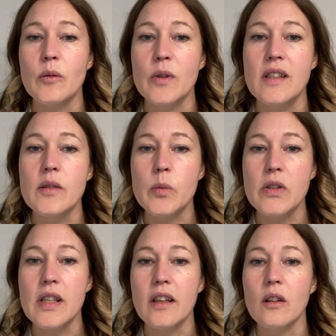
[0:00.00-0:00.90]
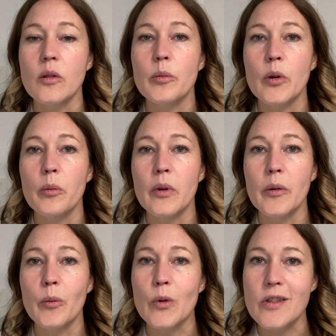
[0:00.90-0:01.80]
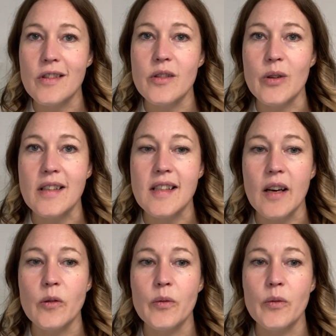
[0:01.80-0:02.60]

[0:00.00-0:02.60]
with this particular problem wasn't stressed out.